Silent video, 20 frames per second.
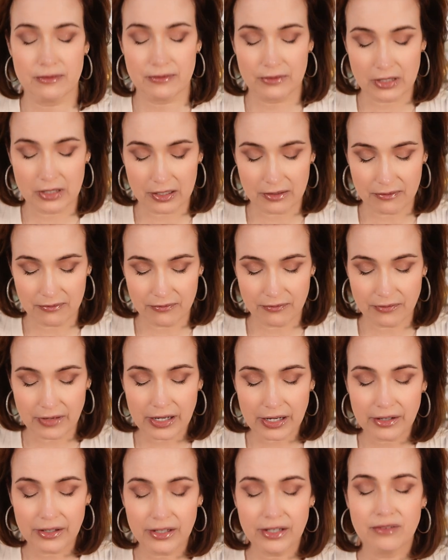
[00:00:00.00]
Got a
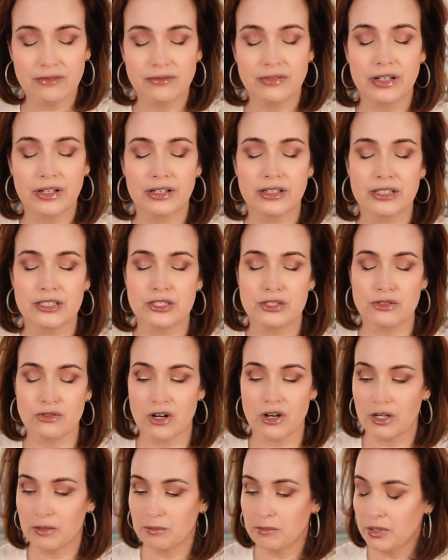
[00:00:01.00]
very, very
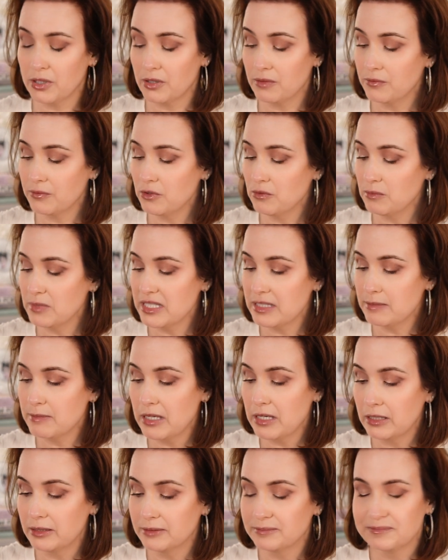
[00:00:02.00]
strong perfumey
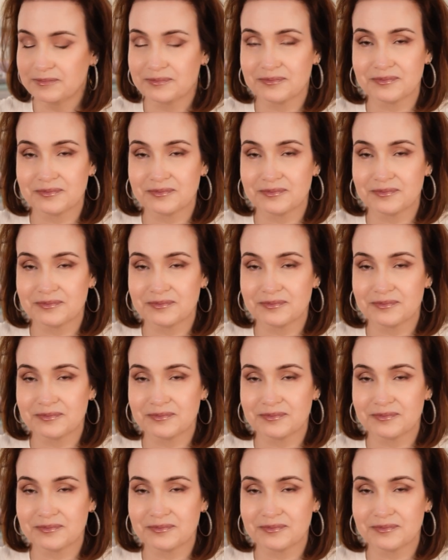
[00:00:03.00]
smell.